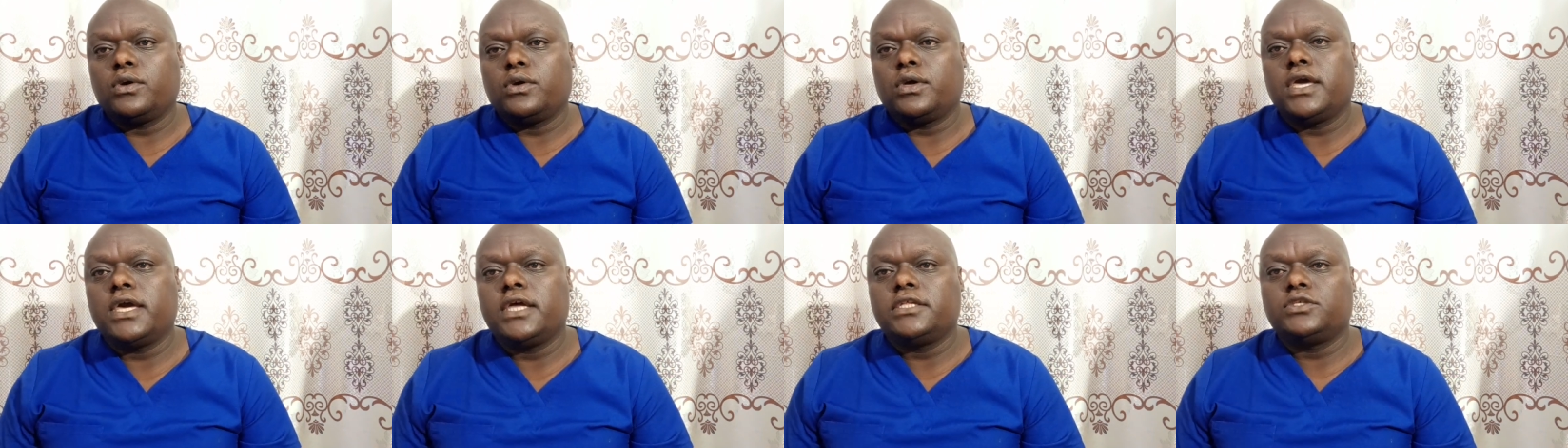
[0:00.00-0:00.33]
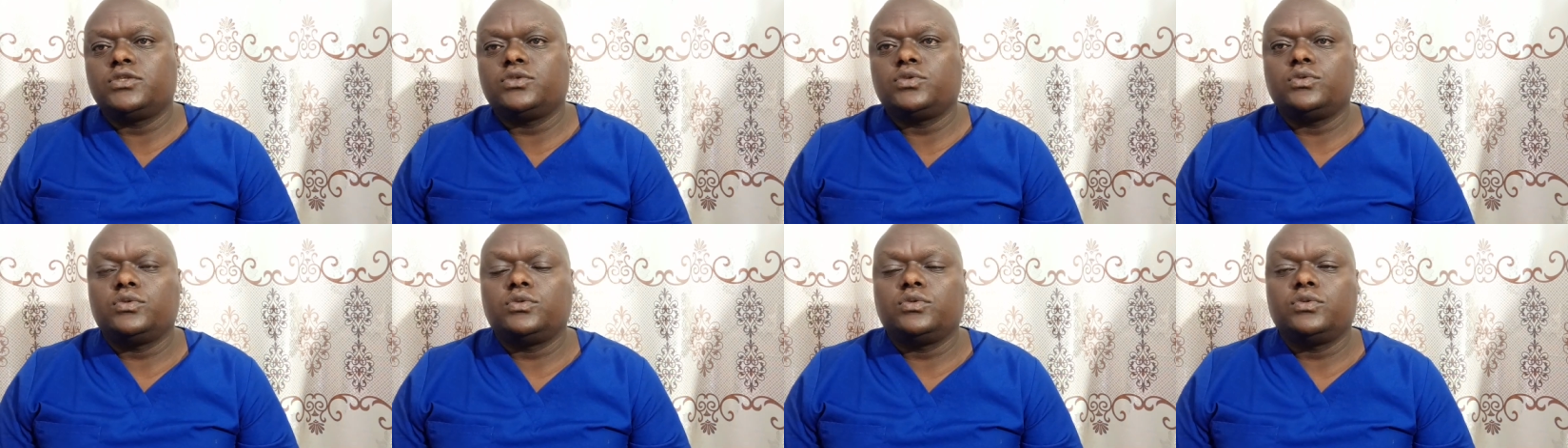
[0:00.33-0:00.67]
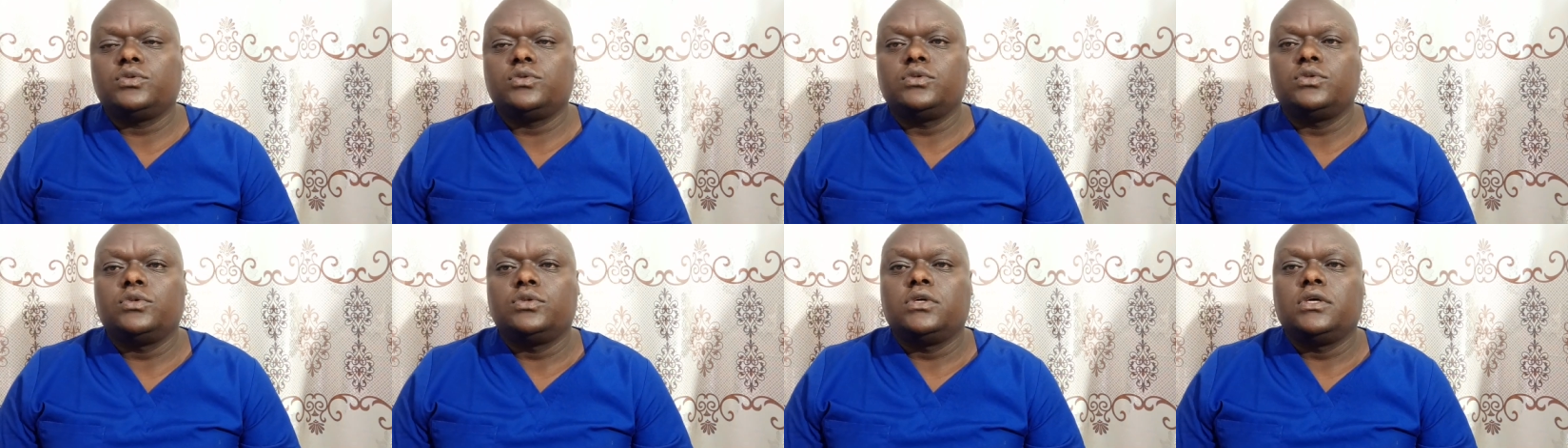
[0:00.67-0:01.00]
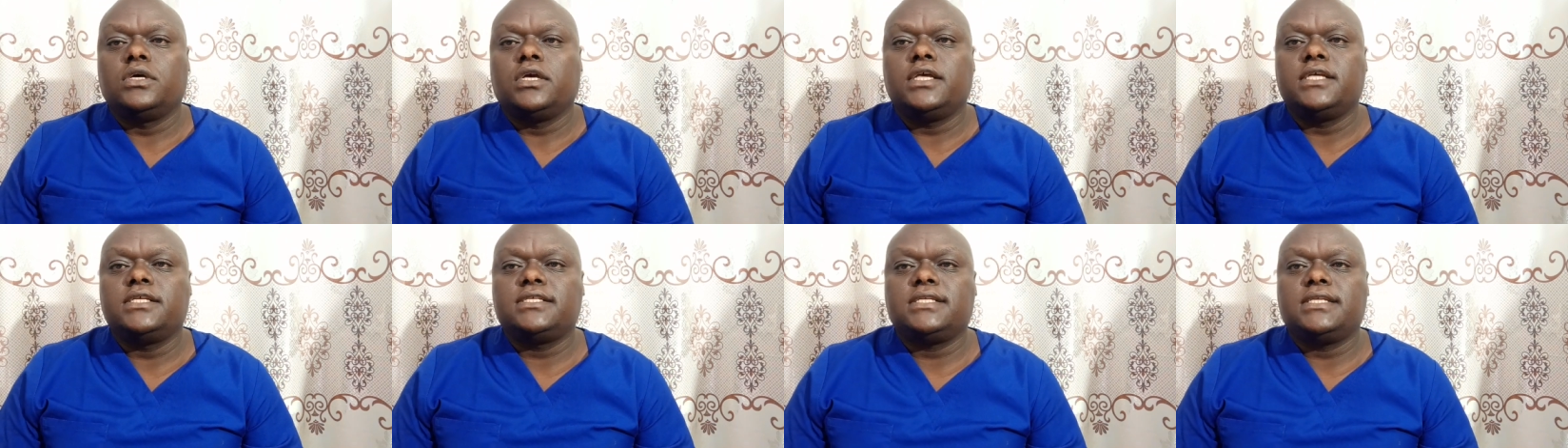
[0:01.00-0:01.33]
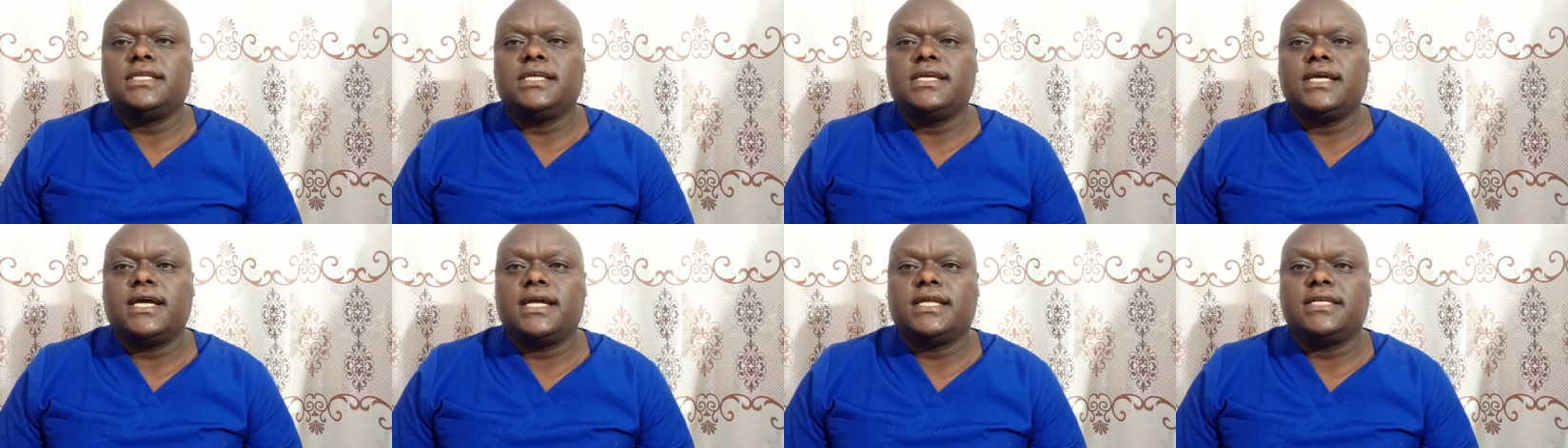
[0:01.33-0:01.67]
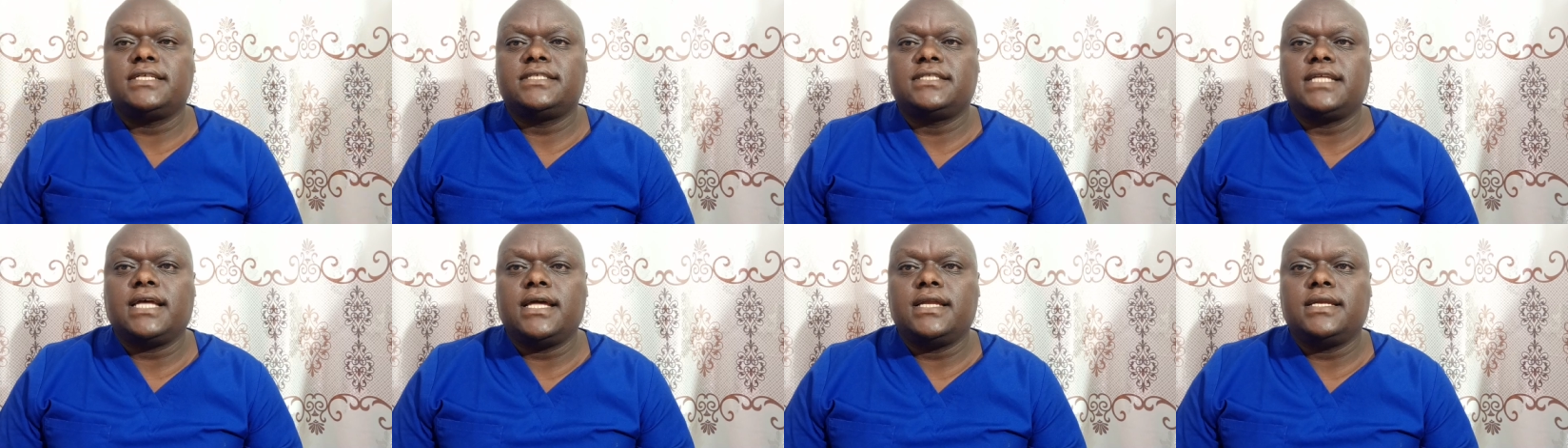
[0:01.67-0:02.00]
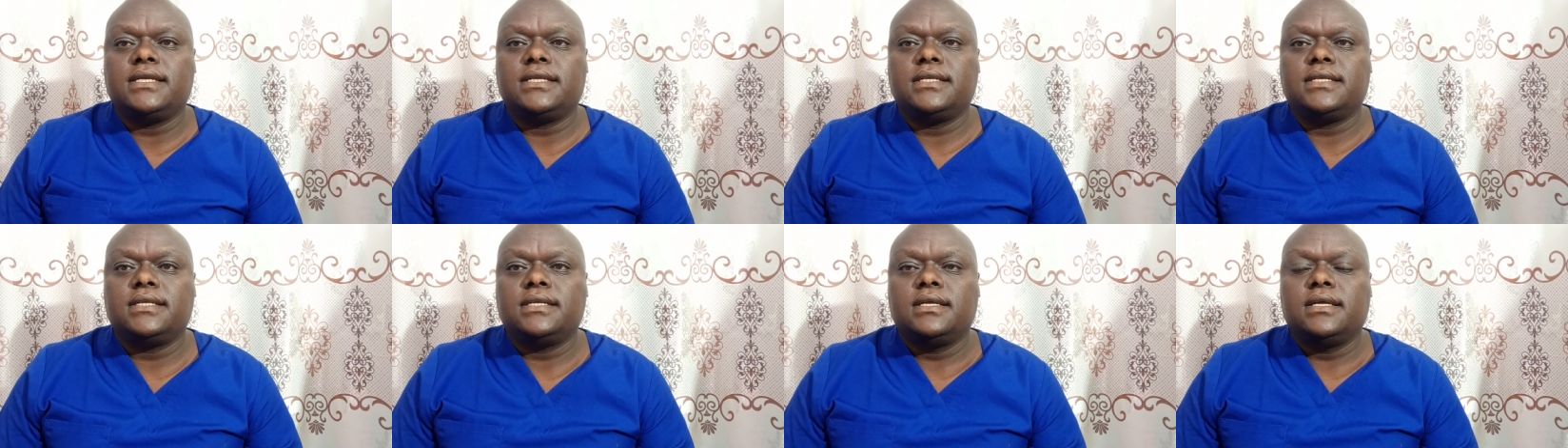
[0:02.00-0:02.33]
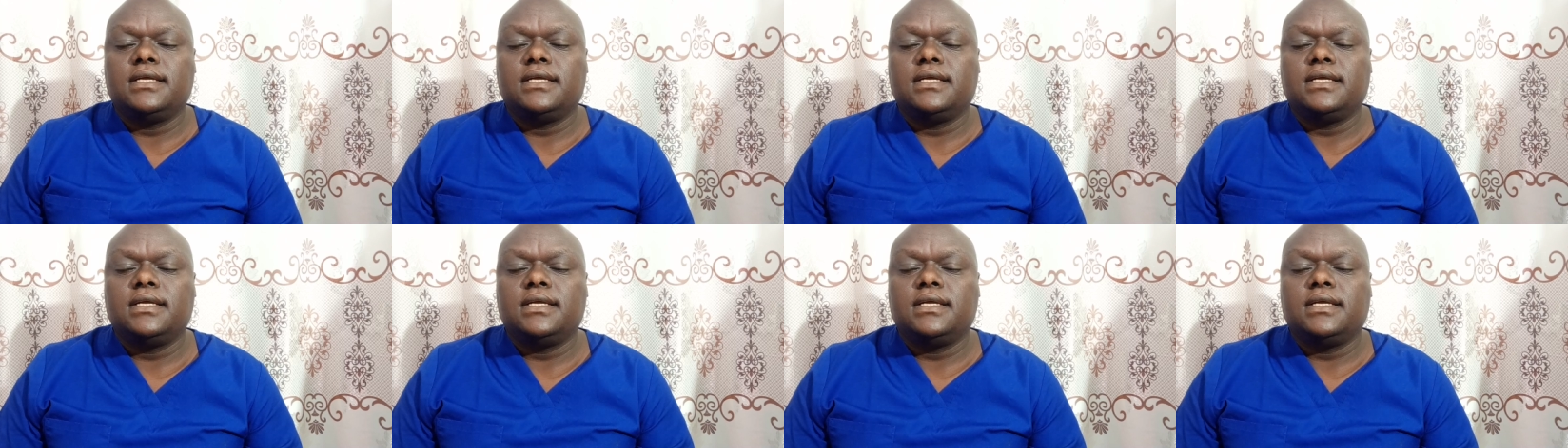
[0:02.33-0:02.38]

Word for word: get to easily understand.